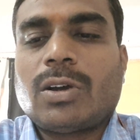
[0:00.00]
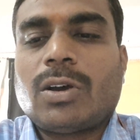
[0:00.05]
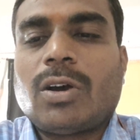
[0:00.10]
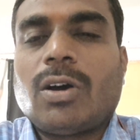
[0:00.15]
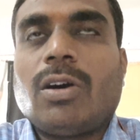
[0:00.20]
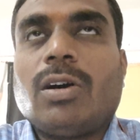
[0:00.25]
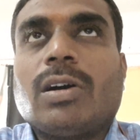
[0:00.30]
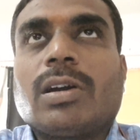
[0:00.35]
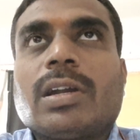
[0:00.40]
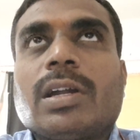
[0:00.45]

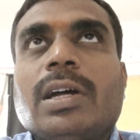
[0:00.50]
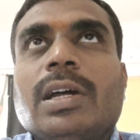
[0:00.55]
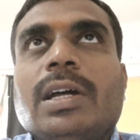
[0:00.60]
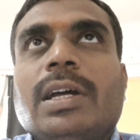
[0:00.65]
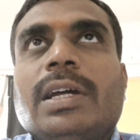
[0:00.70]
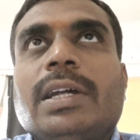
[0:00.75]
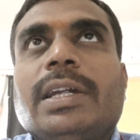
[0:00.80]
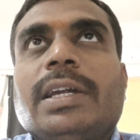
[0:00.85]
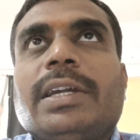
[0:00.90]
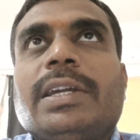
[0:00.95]
or
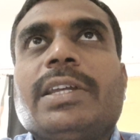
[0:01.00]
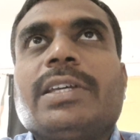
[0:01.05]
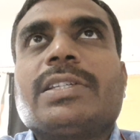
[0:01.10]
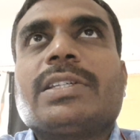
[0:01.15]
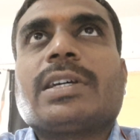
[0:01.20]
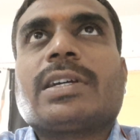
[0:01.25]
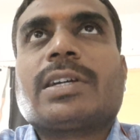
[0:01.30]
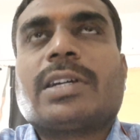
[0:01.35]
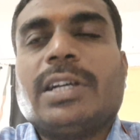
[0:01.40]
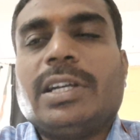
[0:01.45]
it
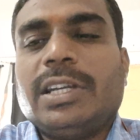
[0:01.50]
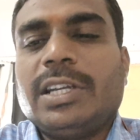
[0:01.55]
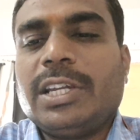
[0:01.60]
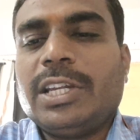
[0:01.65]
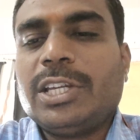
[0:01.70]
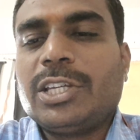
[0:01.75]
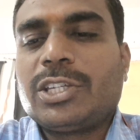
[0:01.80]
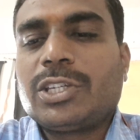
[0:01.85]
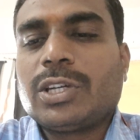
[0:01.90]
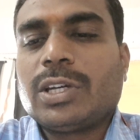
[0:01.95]
is a
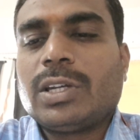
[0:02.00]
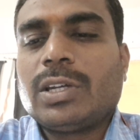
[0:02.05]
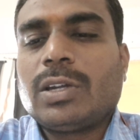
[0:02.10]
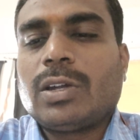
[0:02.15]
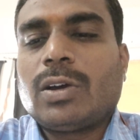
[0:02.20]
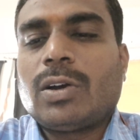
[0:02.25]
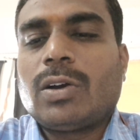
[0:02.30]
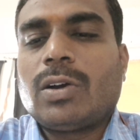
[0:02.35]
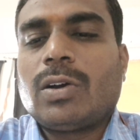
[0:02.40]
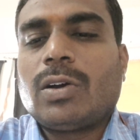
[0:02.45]

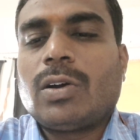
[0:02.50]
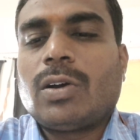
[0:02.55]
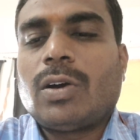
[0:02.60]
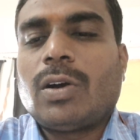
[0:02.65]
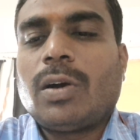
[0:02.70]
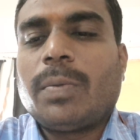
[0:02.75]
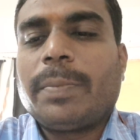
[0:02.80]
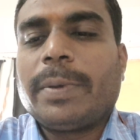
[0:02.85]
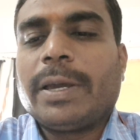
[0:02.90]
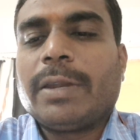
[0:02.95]
condition
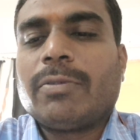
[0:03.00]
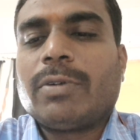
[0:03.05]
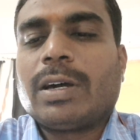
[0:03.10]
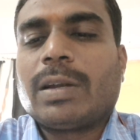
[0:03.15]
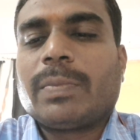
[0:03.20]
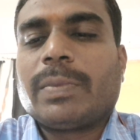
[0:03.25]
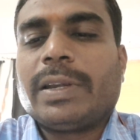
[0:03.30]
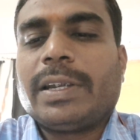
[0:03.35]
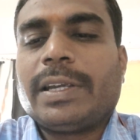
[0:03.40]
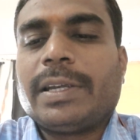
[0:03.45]
of
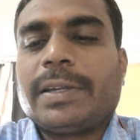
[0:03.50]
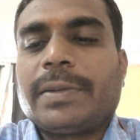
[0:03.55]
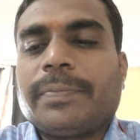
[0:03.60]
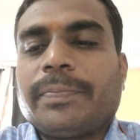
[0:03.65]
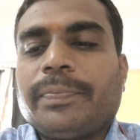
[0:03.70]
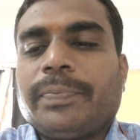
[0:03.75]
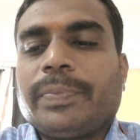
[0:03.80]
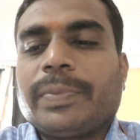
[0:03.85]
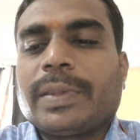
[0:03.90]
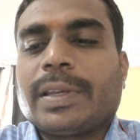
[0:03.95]

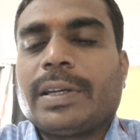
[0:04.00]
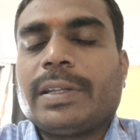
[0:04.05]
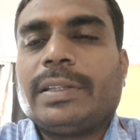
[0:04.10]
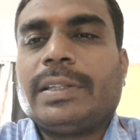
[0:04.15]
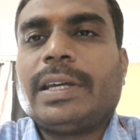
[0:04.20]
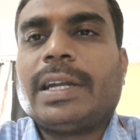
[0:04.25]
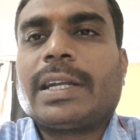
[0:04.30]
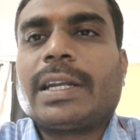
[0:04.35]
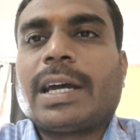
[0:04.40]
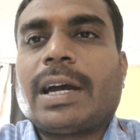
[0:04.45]

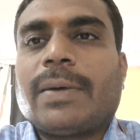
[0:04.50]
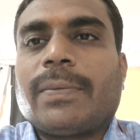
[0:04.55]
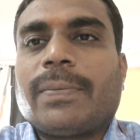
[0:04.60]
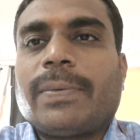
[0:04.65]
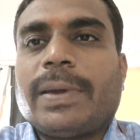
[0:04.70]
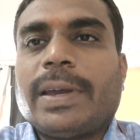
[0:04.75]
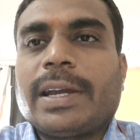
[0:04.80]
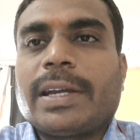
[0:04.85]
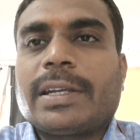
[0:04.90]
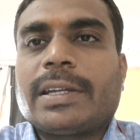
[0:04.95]
environment that
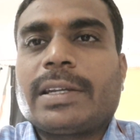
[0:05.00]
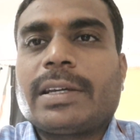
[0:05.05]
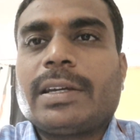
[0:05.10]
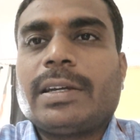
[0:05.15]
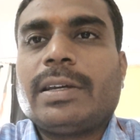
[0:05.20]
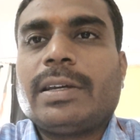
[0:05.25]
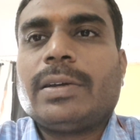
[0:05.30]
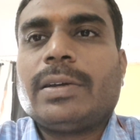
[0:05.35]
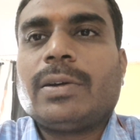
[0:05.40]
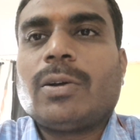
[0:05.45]
affect
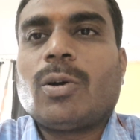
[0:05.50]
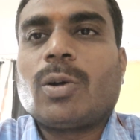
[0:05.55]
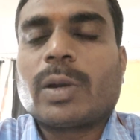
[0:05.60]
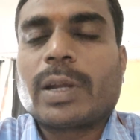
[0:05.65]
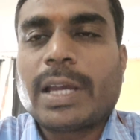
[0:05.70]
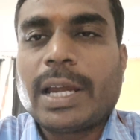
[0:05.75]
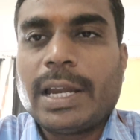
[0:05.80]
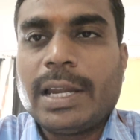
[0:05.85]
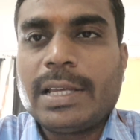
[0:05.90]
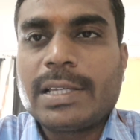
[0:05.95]

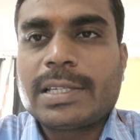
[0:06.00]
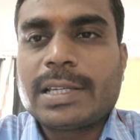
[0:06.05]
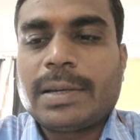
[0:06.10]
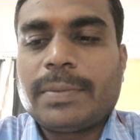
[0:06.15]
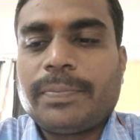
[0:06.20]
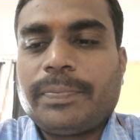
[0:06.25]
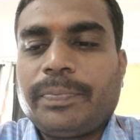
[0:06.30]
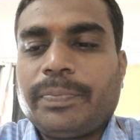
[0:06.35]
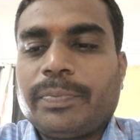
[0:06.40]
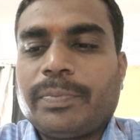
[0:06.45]

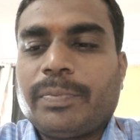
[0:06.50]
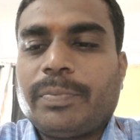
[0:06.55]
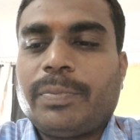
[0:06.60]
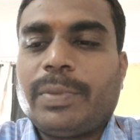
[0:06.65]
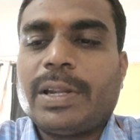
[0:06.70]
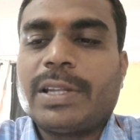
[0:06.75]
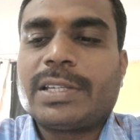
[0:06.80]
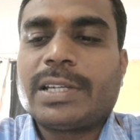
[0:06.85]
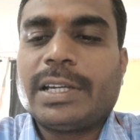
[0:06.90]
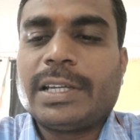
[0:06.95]
organism
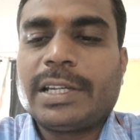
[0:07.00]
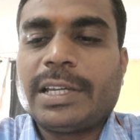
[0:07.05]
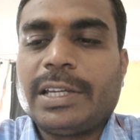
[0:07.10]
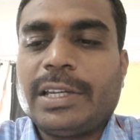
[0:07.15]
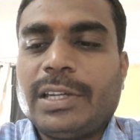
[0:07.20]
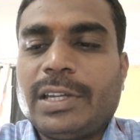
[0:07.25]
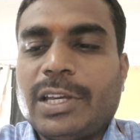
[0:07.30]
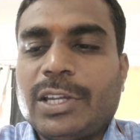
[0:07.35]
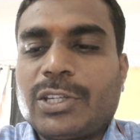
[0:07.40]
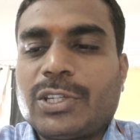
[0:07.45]
present
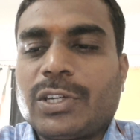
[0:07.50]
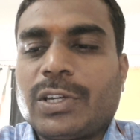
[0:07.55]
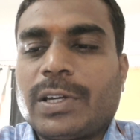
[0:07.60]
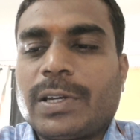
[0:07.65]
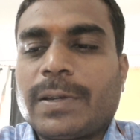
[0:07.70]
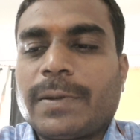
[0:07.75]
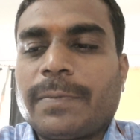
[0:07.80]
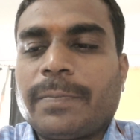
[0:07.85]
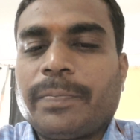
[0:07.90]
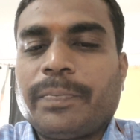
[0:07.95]
in
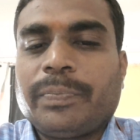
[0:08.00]
nature,